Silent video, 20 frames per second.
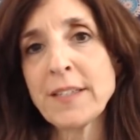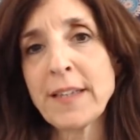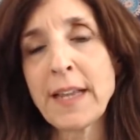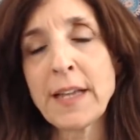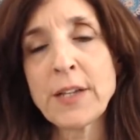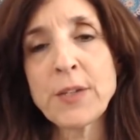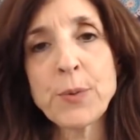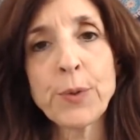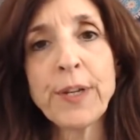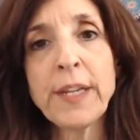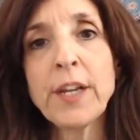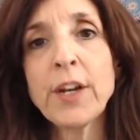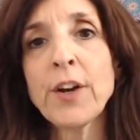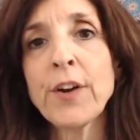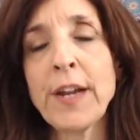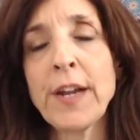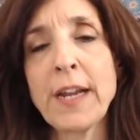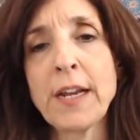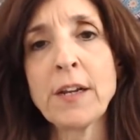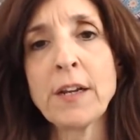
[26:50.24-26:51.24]
as we're
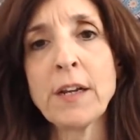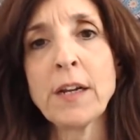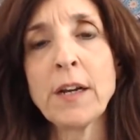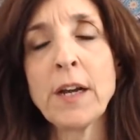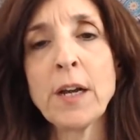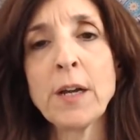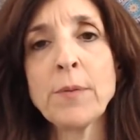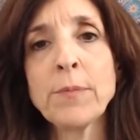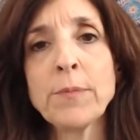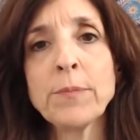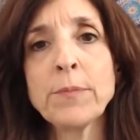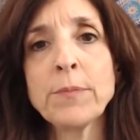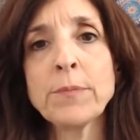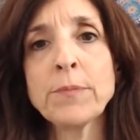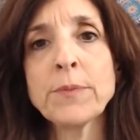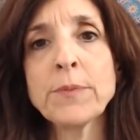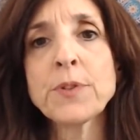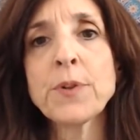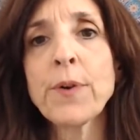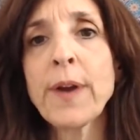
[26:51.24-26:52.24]
hearing
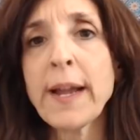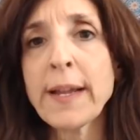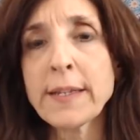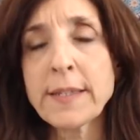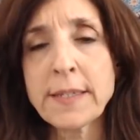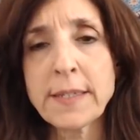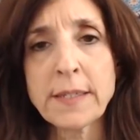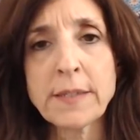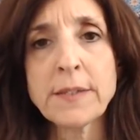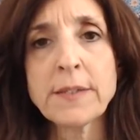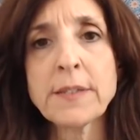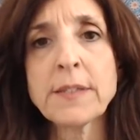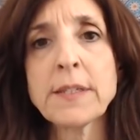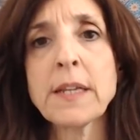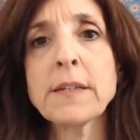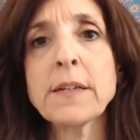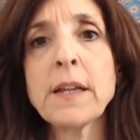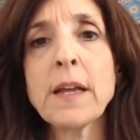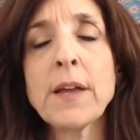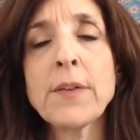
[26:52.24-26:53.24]
psoriasis
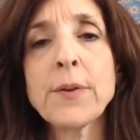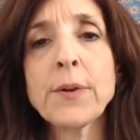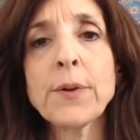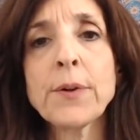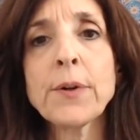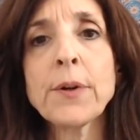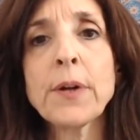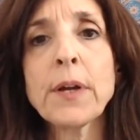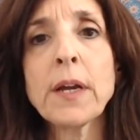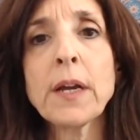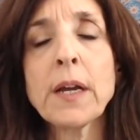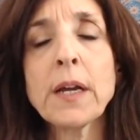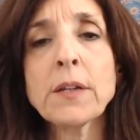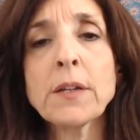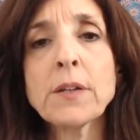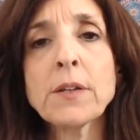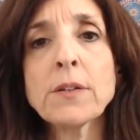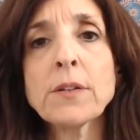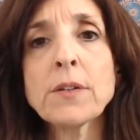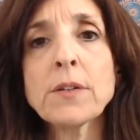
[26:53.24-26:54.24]
and
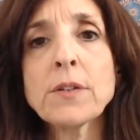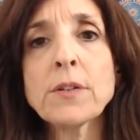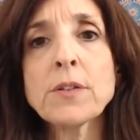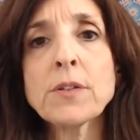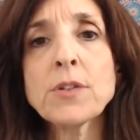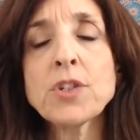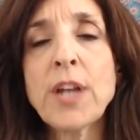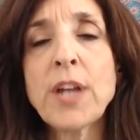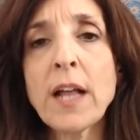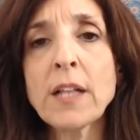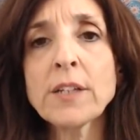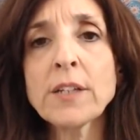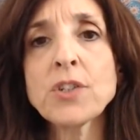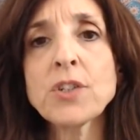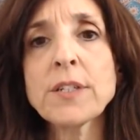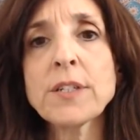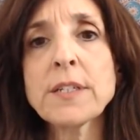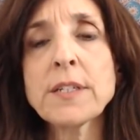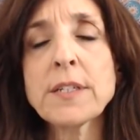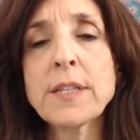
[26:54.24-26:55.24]
other
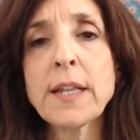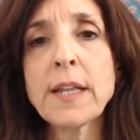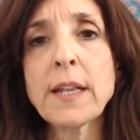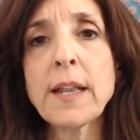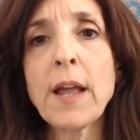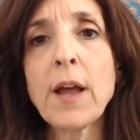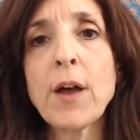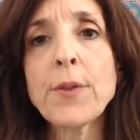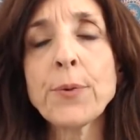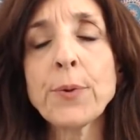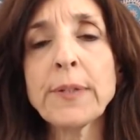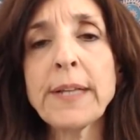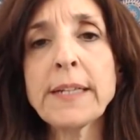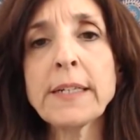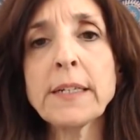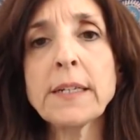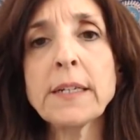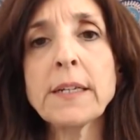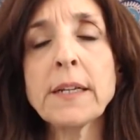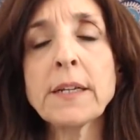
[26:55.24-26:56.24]
challenges, that
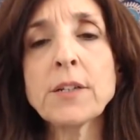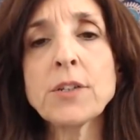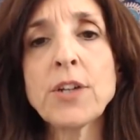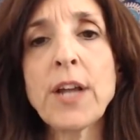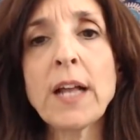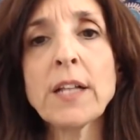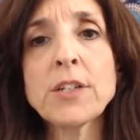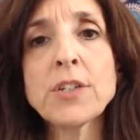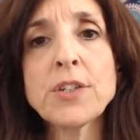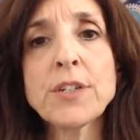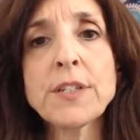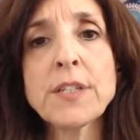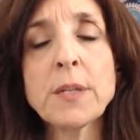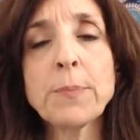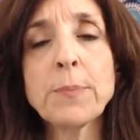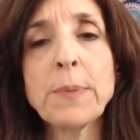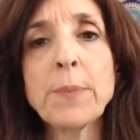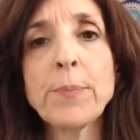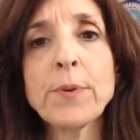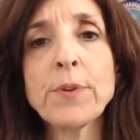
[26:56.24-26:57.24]
health-related challenges that
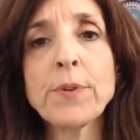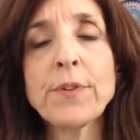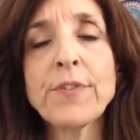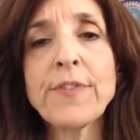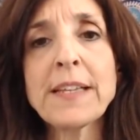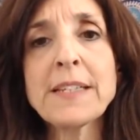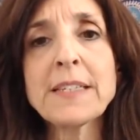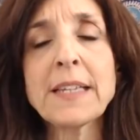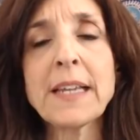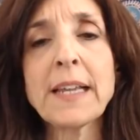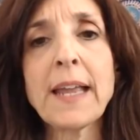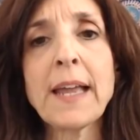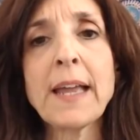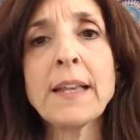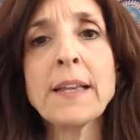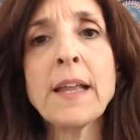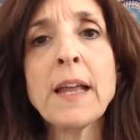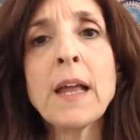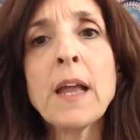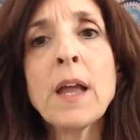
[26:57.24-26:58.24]
people are facing. And